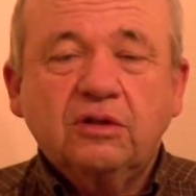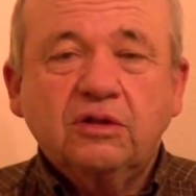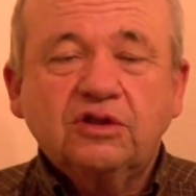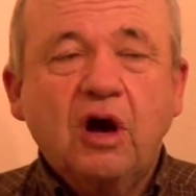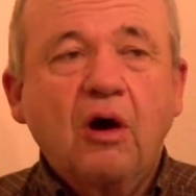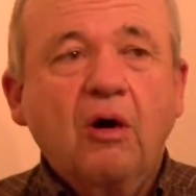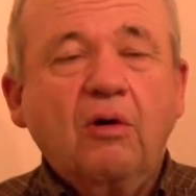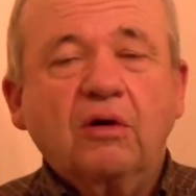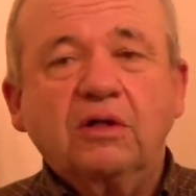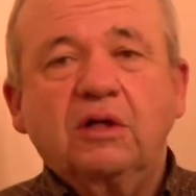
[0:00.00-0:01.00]

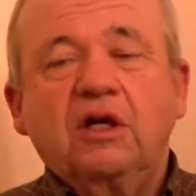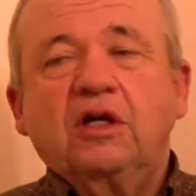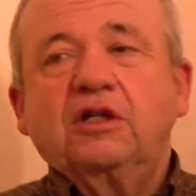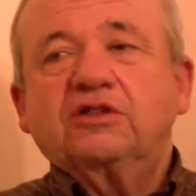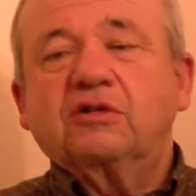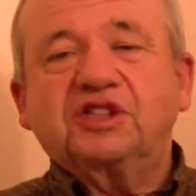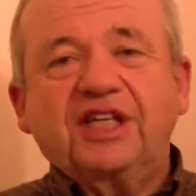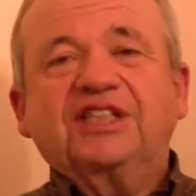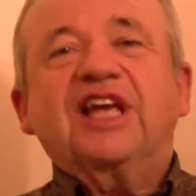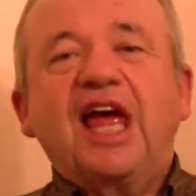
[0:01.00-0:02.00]
So
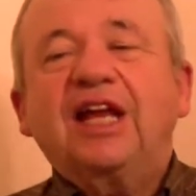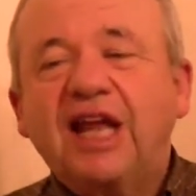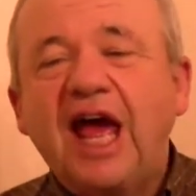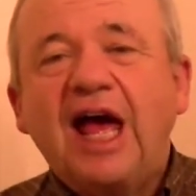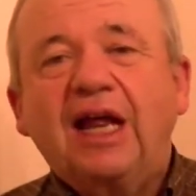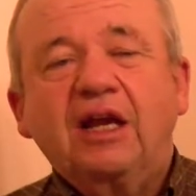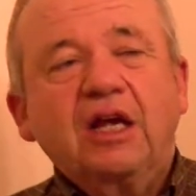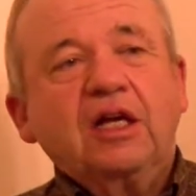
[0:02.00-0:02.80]
she's saying that.